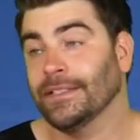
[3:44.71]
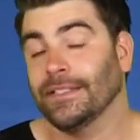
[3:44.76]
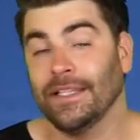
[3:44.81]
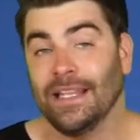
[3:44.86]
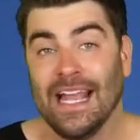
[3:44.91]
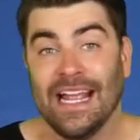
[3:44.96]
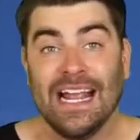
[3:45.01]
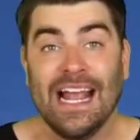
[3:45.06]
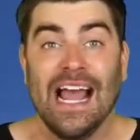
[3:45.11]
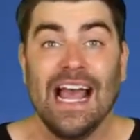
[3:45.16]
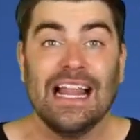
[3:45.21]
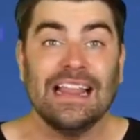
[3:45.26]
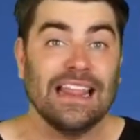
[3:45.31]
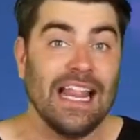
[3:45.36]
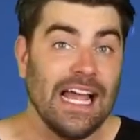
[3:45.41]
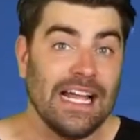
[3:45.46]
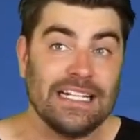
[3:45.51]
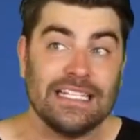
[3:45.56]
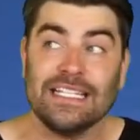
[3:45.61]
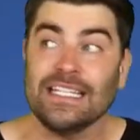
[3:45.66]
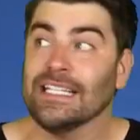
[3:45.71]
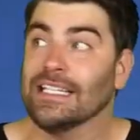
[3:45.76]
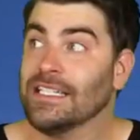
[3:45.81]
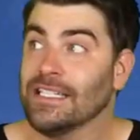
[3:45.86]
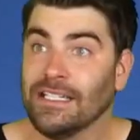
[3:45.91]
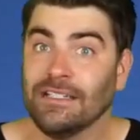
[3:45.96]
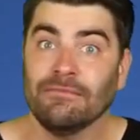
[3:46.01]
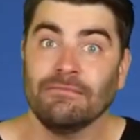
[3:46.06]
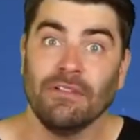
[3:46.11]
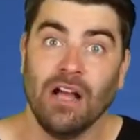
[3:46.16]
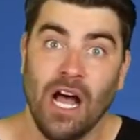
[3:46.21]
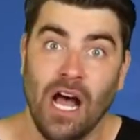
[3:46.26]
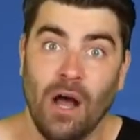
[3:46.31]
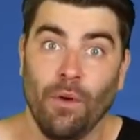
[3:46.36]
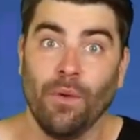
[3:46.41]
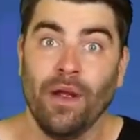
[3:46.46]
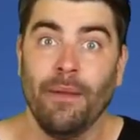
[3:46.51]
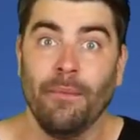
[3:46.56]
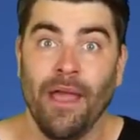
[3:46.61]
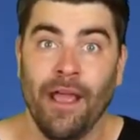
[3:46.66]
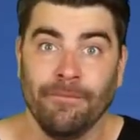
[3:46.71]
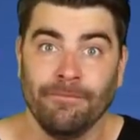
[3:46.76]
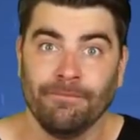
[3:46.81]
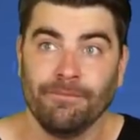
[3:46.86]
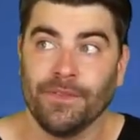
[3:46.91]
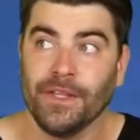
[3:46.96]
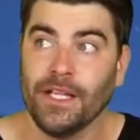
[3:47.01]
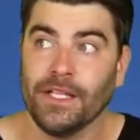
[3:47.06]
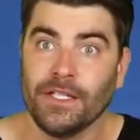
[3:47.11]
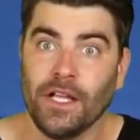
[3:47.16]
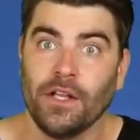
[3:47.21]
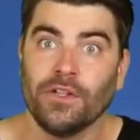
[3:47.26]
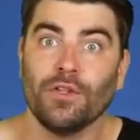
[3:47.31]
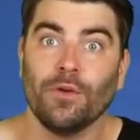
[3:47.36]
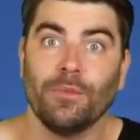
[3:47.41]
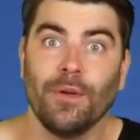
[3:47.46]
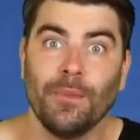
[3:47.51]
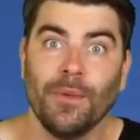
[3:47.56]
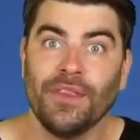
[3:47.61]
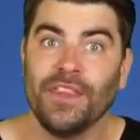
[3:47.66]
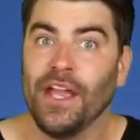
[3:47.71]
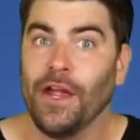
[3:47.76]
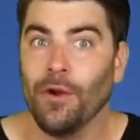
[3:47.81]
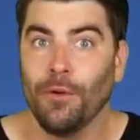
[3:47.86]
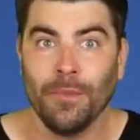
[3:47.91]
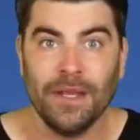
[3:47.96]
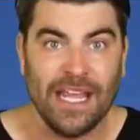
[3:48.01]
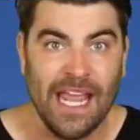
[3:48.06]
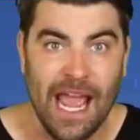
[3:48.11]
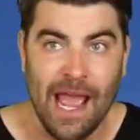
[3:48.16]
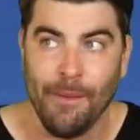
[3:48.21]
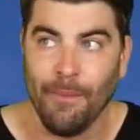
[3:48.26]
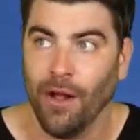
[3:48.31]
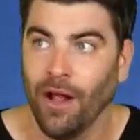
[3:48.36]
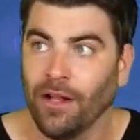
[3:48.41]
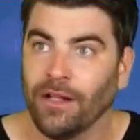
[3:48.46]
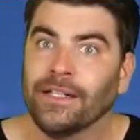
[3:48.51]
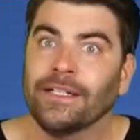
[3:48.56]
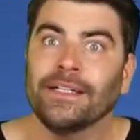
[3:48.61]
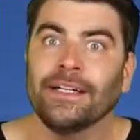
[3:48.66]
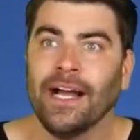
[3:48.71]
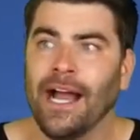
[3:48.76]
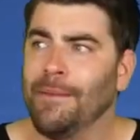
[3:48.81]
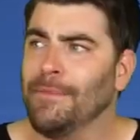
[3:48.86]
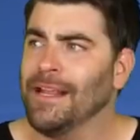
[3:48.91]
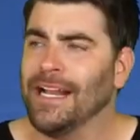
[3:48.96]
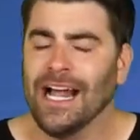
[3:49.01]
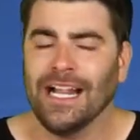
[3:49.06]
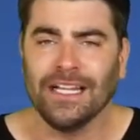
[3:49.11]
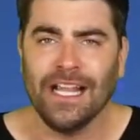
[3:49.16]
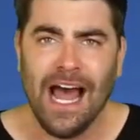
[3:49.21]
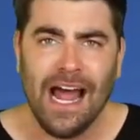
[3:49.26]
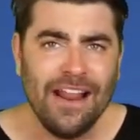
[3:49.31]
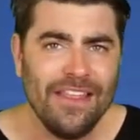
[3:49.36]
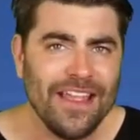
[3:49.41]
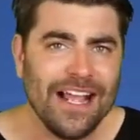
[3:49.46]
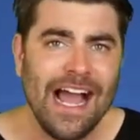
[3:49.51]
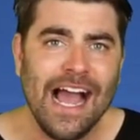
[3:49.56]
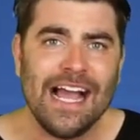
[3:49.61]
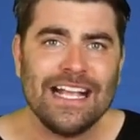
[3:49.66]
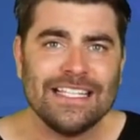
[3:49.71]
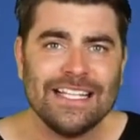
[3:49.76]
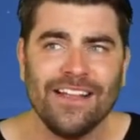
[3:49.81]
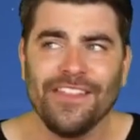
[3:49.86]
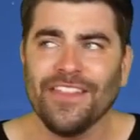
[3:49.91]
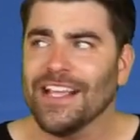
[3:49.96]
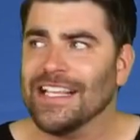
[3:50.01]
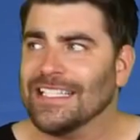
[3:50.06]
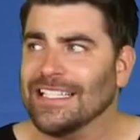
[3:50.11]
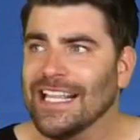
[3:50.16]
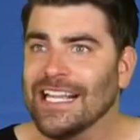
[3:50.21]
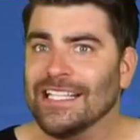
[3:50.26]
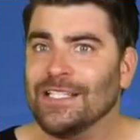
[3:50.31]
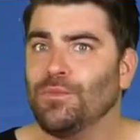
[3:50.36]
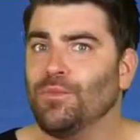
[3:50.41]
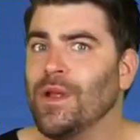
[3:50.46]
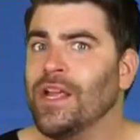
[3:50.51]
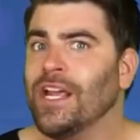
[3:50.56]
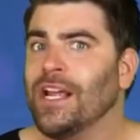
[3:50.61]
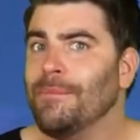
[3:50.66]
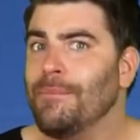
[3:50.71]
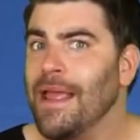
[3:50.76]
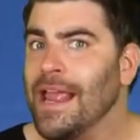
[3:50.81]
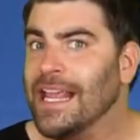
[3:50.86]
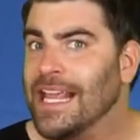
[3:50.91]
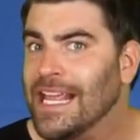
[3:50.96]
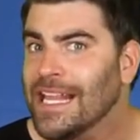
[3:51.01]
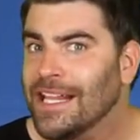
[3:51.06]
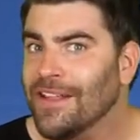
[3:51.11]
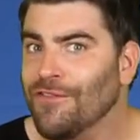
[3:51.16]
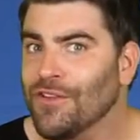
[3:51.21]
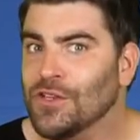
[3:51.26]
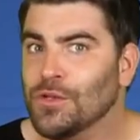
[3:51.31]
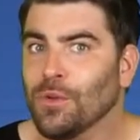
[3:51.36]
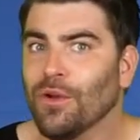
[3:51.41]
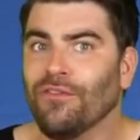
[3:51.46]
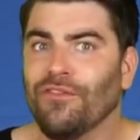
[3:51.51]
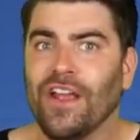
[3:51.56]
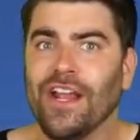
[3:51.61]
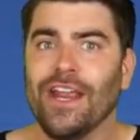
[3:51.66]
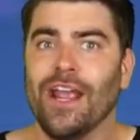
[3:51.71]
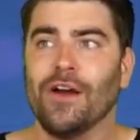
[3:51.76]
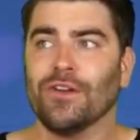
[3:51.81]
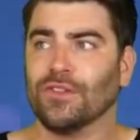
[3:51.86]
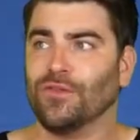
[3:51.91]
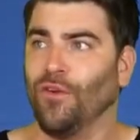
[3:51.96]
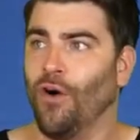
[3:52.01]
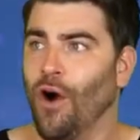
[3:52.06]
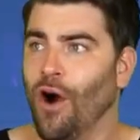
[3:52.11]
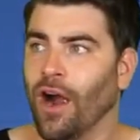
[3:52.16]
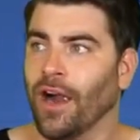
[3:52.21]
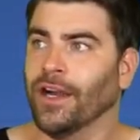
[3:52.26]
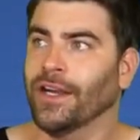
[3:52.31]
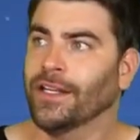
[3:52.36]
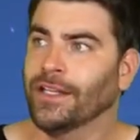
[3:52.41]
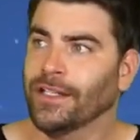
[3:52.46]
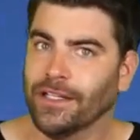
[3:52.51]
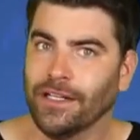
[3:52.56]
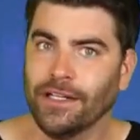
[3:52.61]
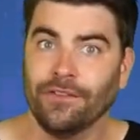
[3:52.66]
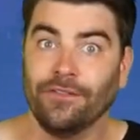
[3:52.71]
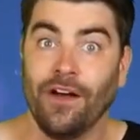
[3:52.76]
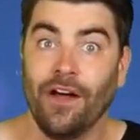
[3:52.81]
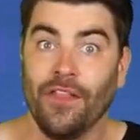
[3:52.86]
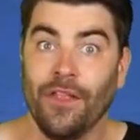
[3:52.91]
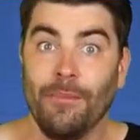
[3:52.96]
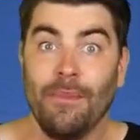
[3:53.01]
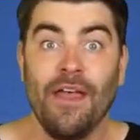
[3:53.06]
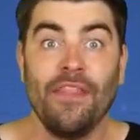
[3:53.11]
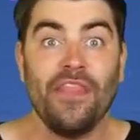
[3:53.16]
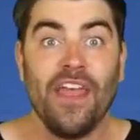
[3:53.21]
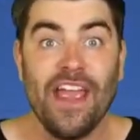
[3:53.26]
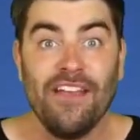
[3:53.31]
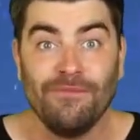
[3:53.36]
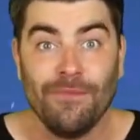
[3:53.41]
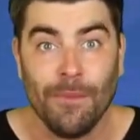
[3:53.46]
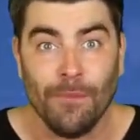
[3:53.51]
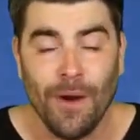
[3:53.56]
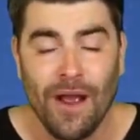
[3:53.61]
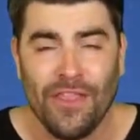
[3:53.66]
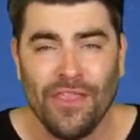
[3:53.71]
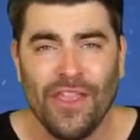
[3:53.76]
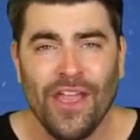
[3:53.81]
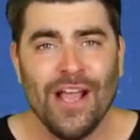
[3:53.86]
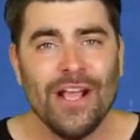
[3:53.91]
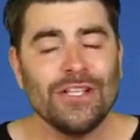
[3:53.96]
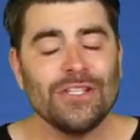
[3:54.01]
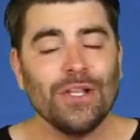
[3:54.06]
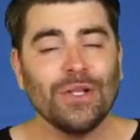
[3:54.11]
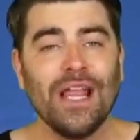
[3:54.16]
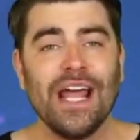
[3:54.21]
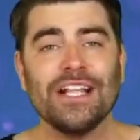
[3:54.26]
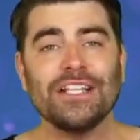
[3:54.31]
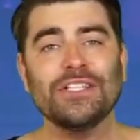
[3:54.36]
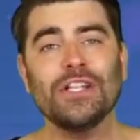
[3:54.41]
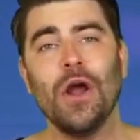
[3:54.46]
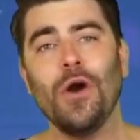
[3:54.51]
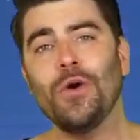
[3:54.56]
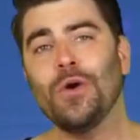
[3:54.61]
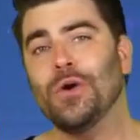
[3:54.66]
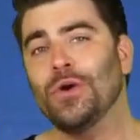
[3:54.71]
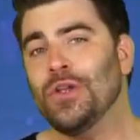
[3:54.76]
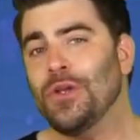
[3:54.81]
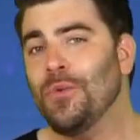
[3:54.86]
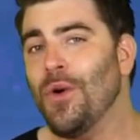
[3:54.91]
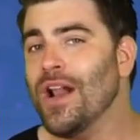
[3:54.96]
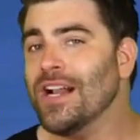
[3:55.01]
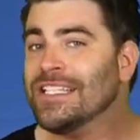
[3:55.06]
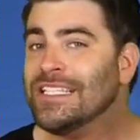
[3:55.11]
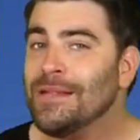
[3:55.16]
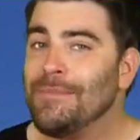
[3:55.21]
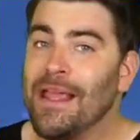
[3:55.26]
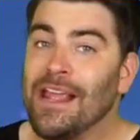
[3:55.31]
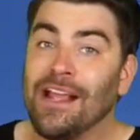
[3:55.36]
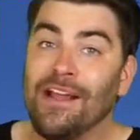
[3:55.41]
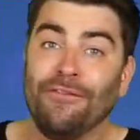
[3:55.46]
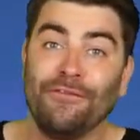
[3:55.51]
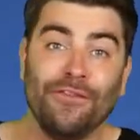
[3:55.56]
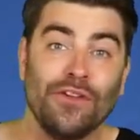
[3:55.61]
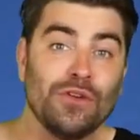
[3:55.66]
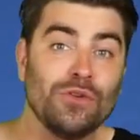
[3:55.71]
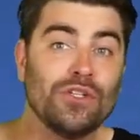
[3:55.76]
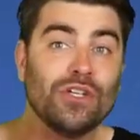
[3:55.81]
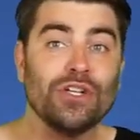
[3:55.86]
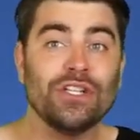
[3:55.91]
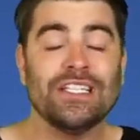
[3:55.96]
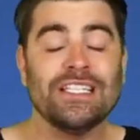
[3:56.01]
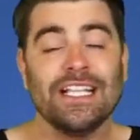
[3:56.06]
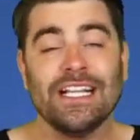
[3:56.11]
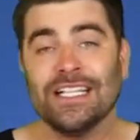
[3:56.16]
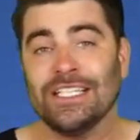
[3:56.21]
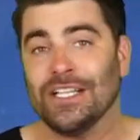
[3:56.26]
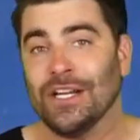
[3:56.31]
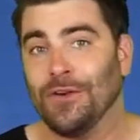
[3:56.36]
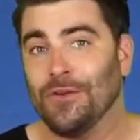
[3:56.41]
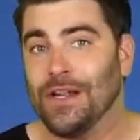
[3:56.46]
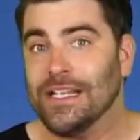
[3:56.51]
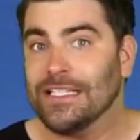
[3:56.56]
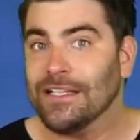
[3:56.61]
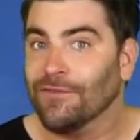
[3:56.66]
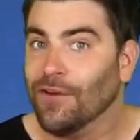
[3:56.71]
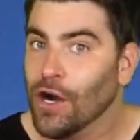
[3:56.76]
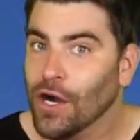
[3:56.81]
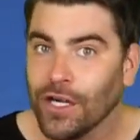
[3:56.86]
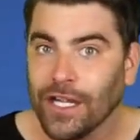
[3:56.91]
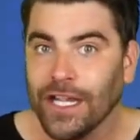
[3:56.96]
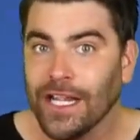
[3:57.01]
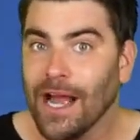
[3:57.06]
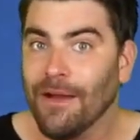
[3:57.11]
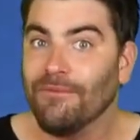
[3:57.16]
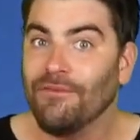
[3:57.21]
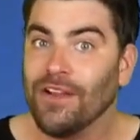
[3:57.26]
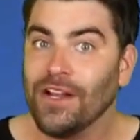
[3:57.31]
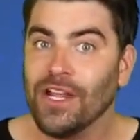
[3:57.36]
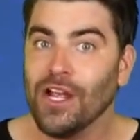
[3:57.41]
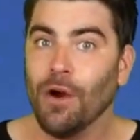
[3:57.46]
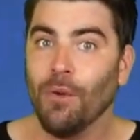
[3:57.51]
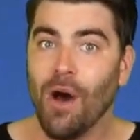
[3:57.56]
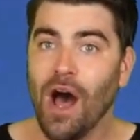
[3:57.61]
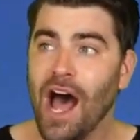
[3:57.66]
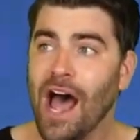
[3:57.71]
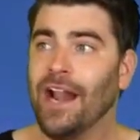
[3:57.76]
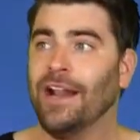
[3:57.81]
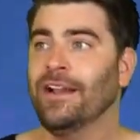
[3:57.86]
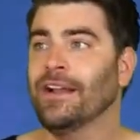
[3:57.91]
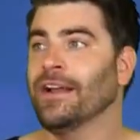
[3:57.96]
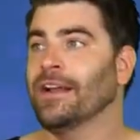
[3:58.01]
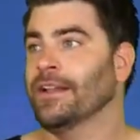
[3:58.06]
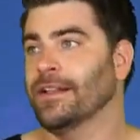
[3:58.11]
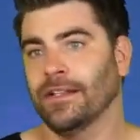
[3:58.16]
And that guy likes his hot women. He's also been with Naomi Campbell. I mean, a lot of the guys on this list we could make individual videos for, of all the men they've been with. So let us know who you want us to make a future 6 degrees of hooking up video on.